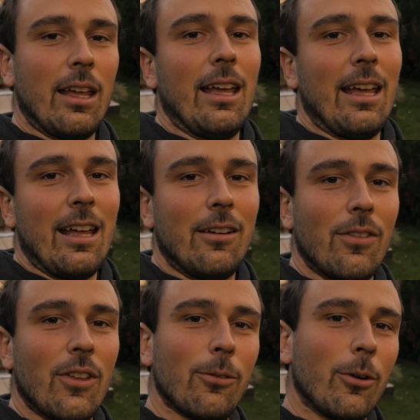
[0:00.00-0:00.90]
and
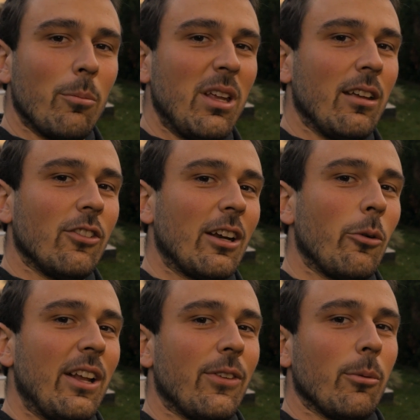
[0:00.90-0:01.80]
this for me
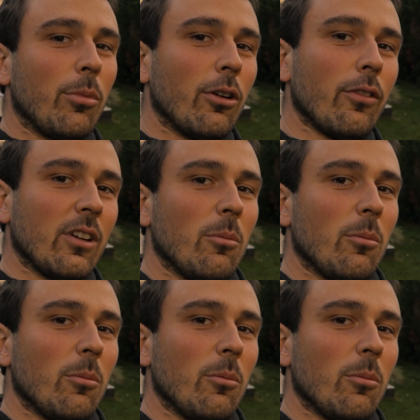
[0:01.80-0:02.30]
generates the perfect